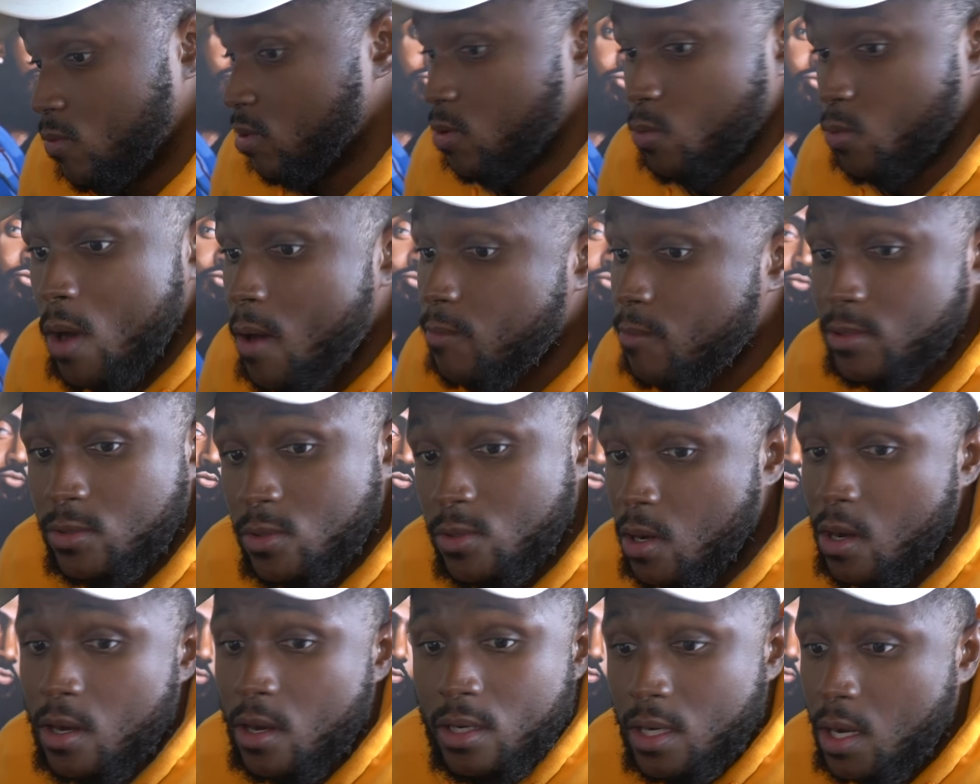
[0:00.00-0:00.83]
know what was
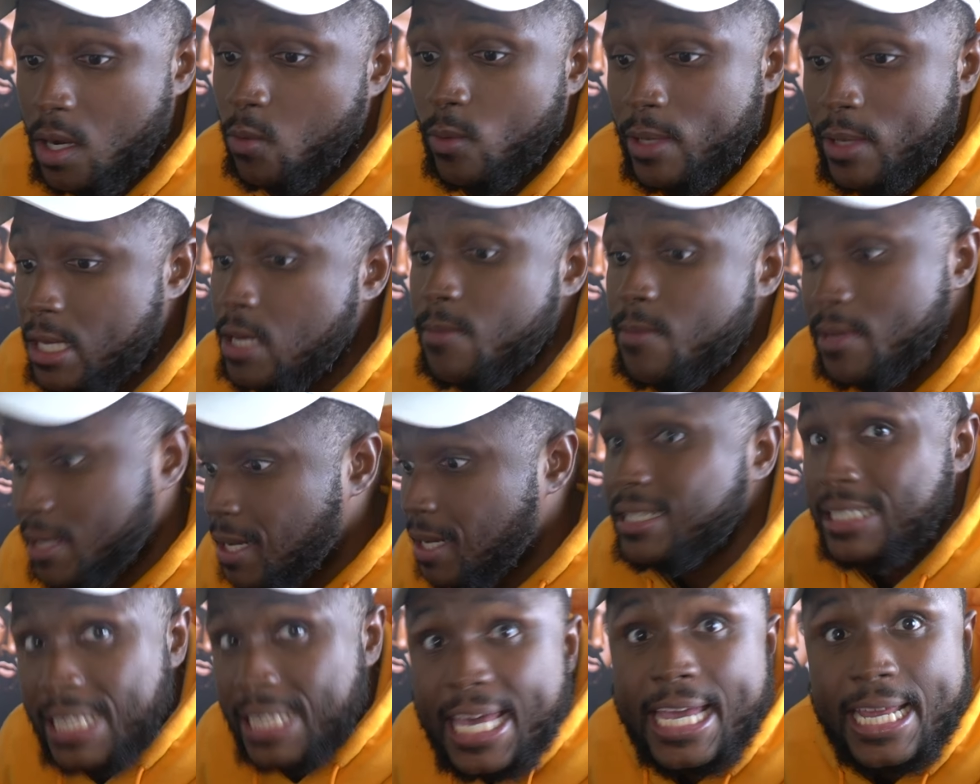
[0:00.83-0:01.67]
going on with him
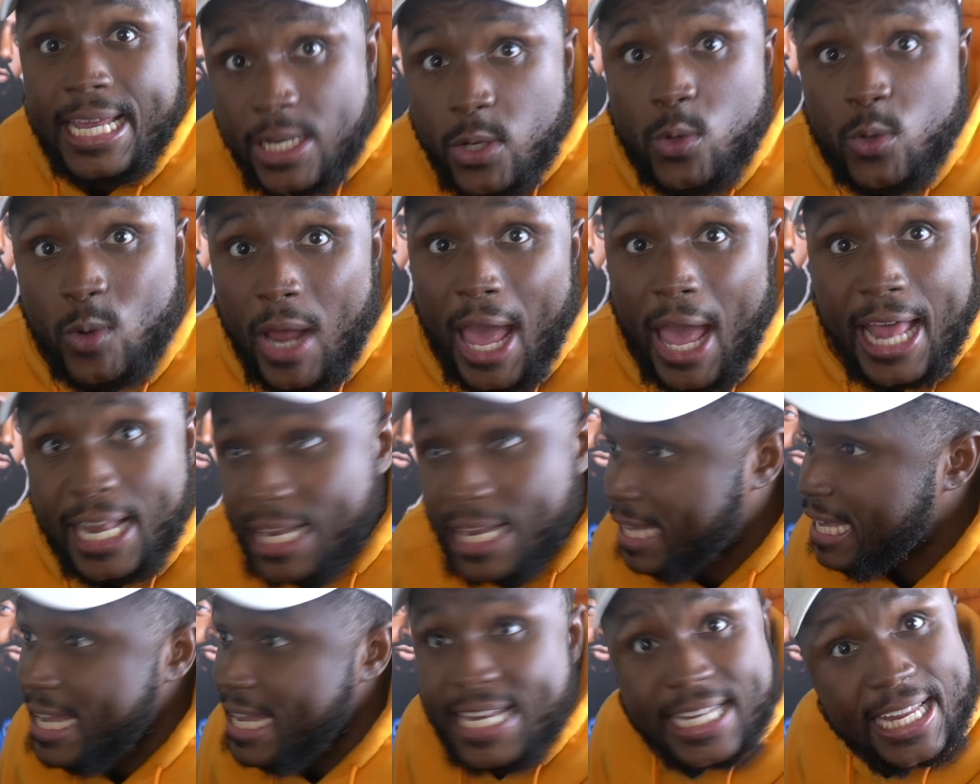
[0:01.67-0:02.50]
because he knew that and
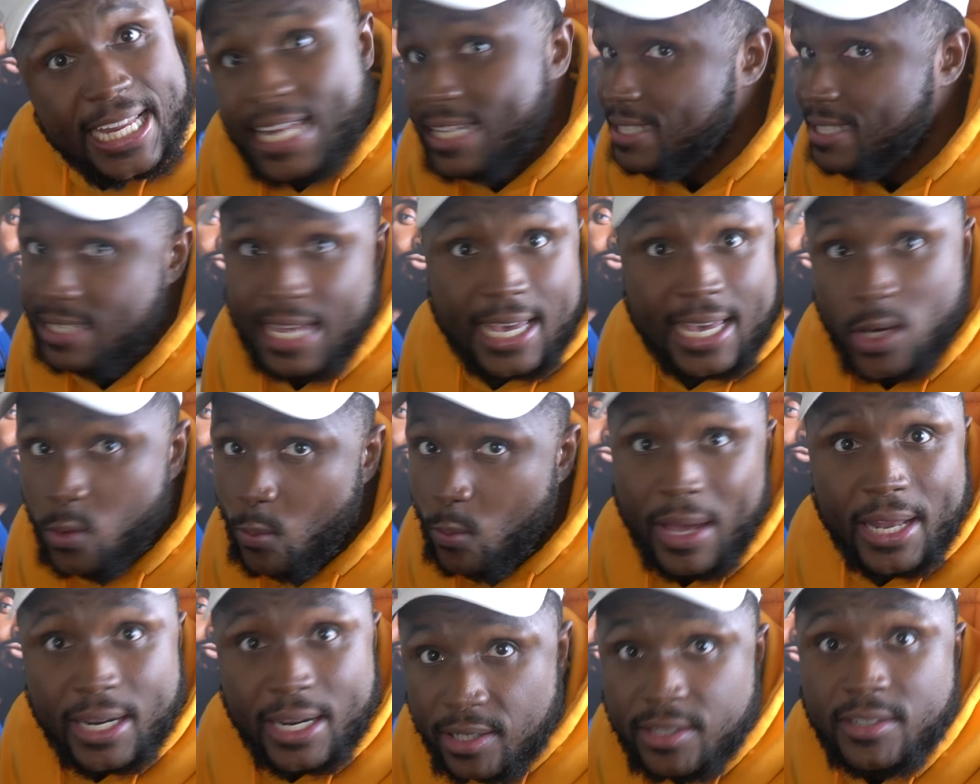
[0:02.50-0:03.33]
he didn't take
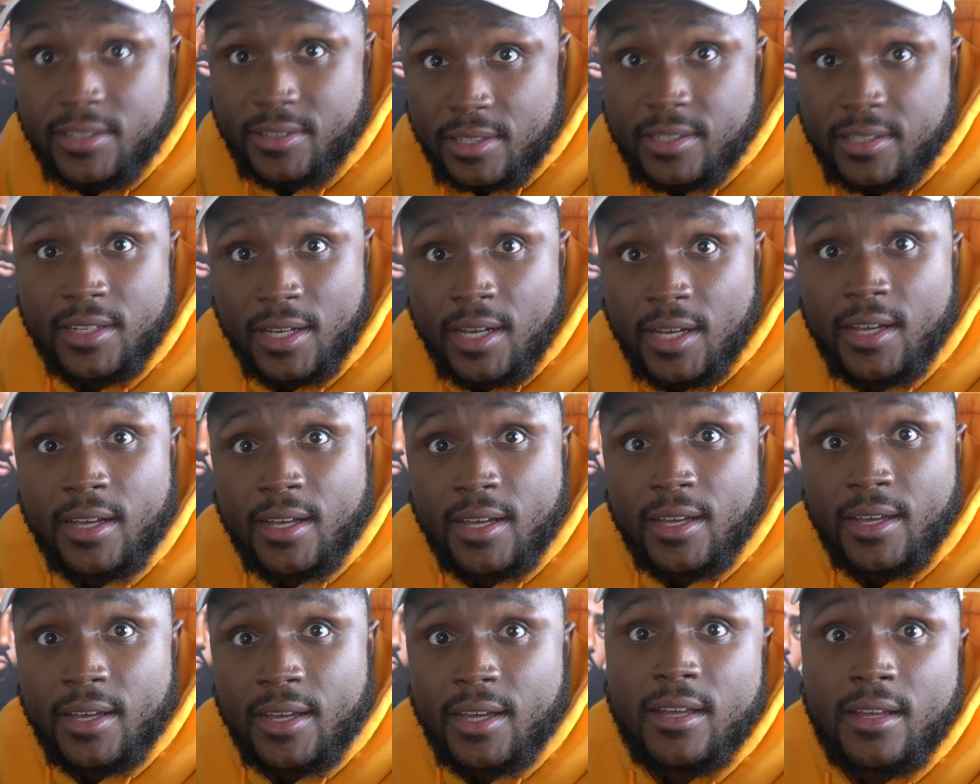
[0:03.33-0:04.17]
away the hook.
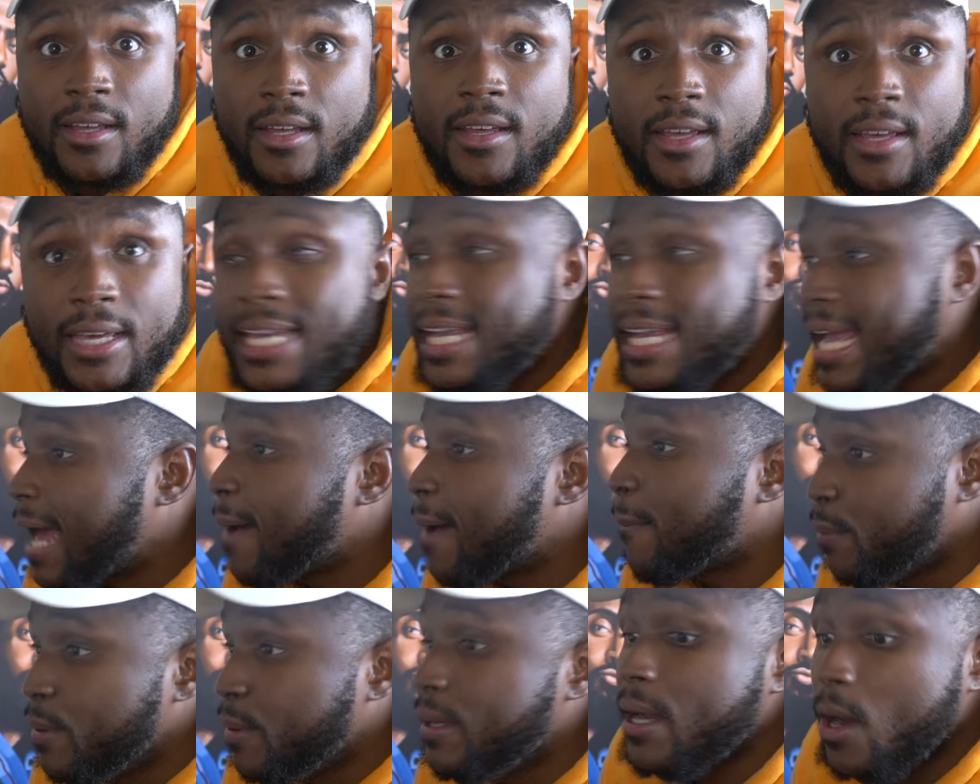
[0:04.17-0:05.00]
He
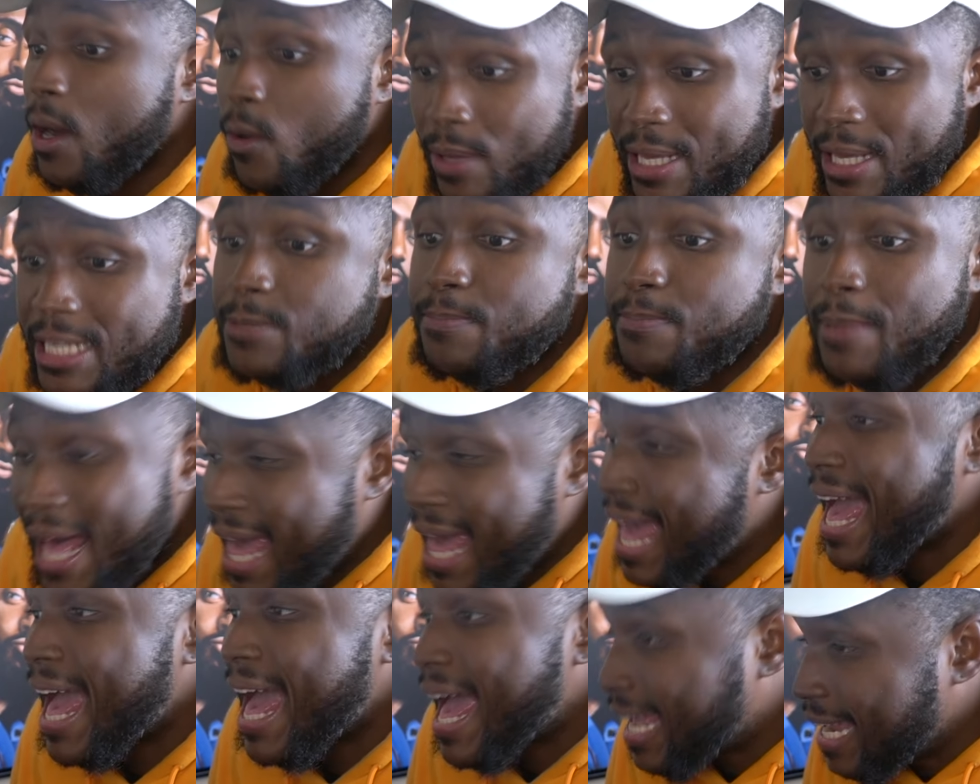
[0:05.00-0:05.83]
got put on his
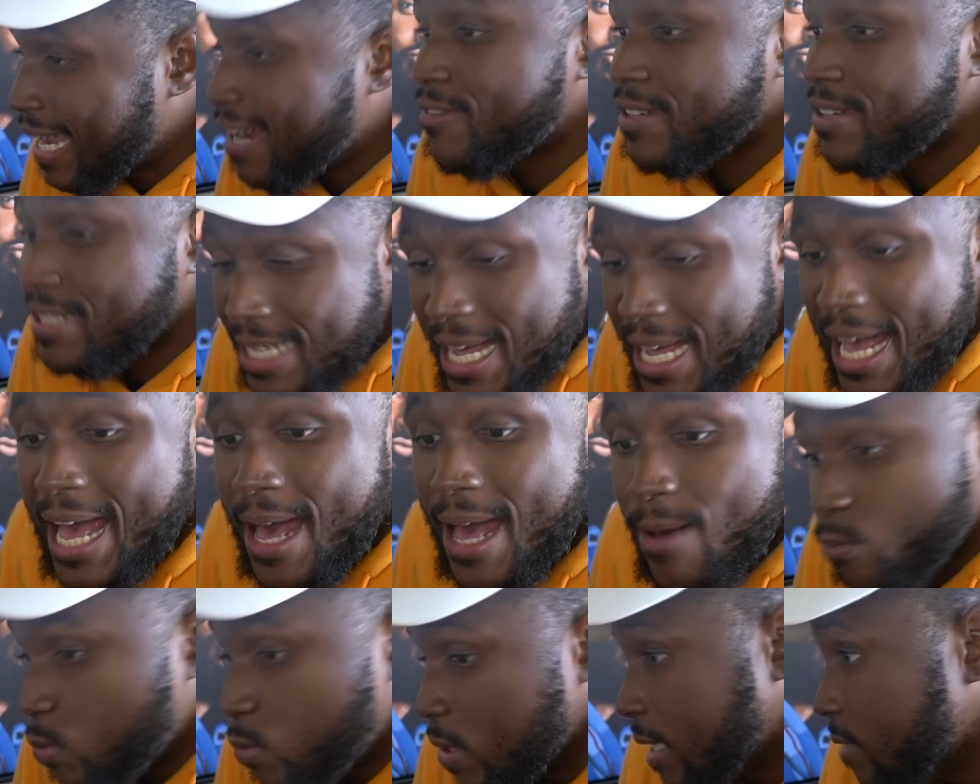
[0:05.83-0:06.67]
behind every
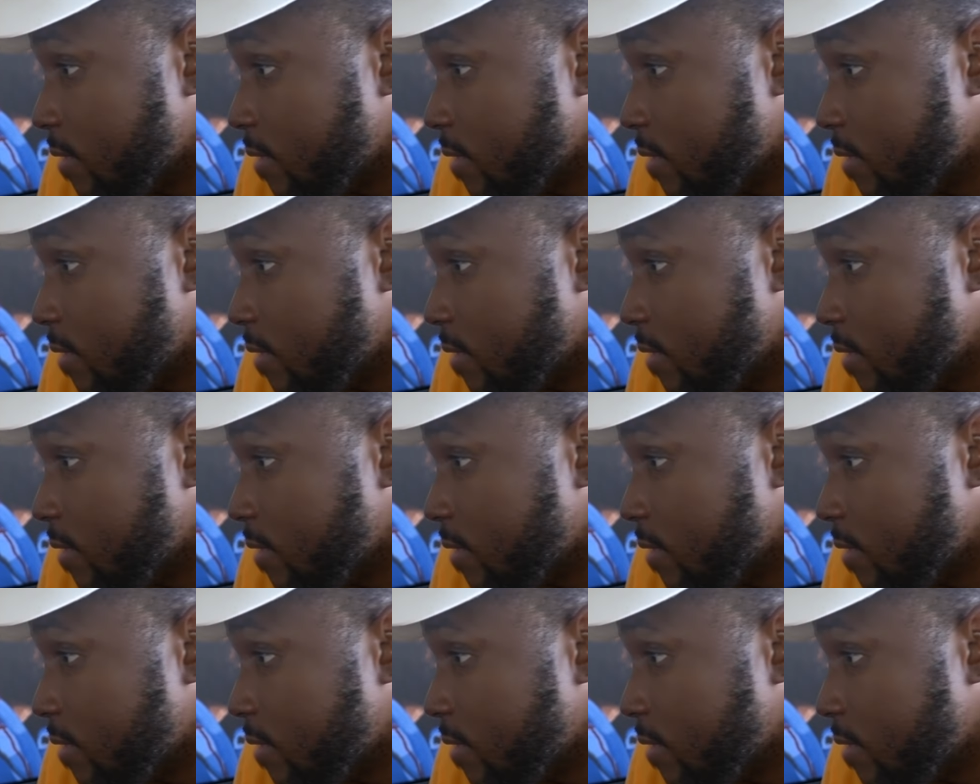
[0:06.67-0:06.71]
time with